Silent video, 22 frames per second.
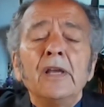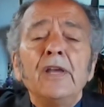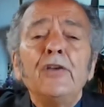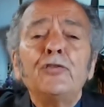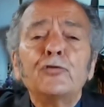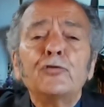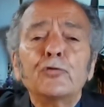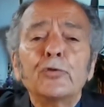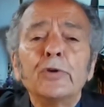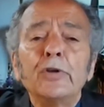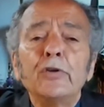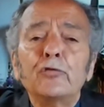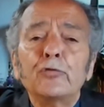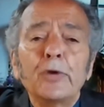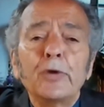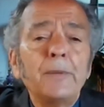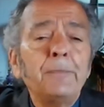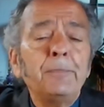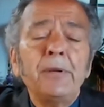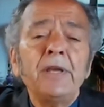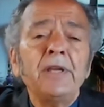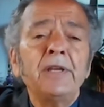History is
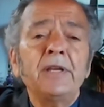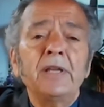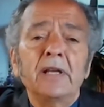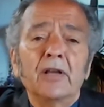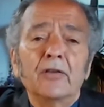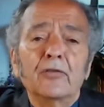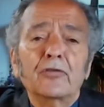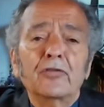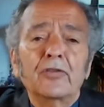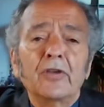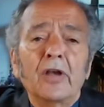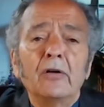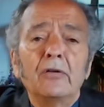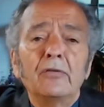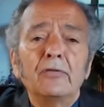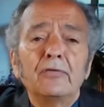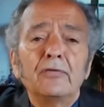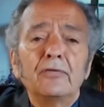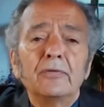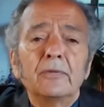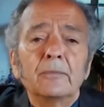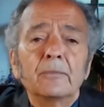repeating
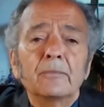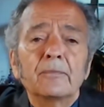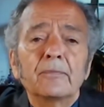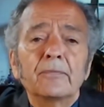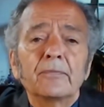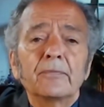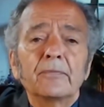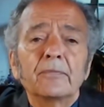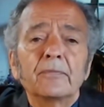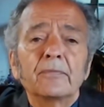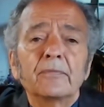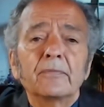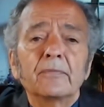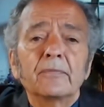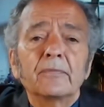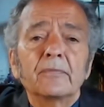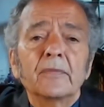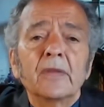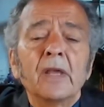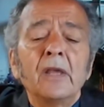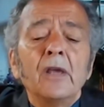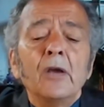itself.
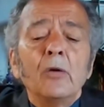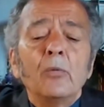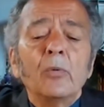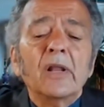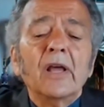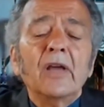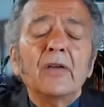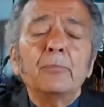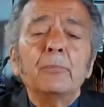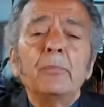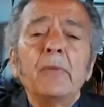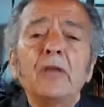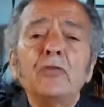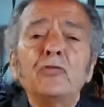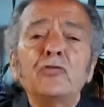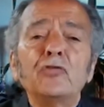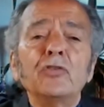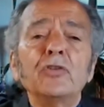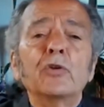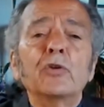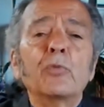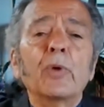When I
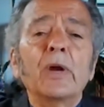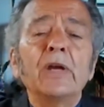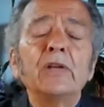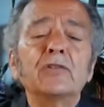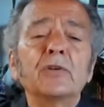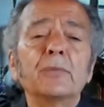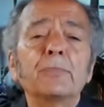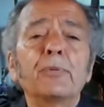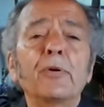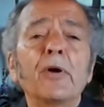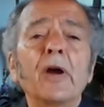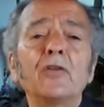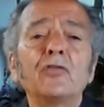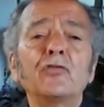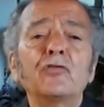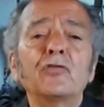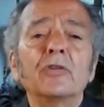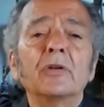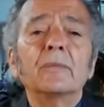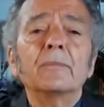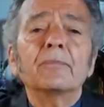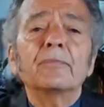mentioned the Great
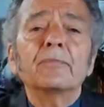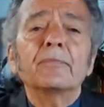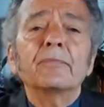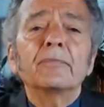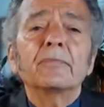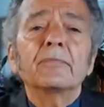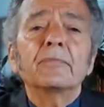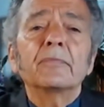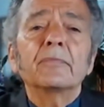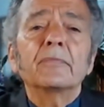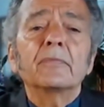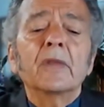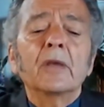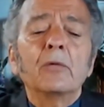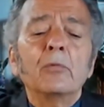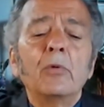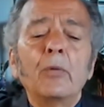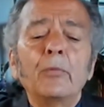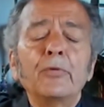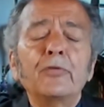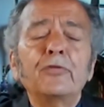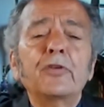Depression,
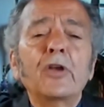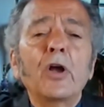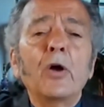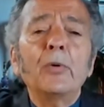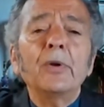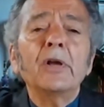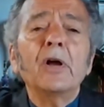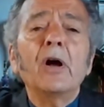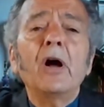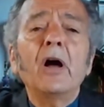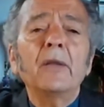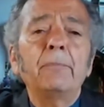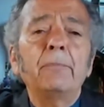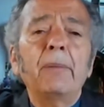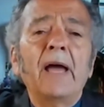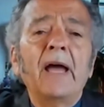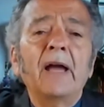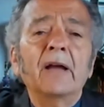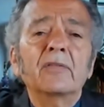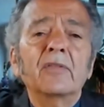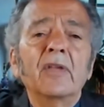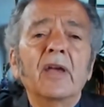what was going on
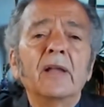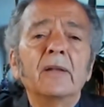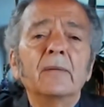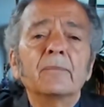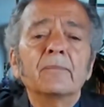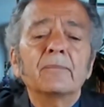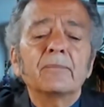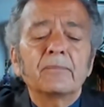back then?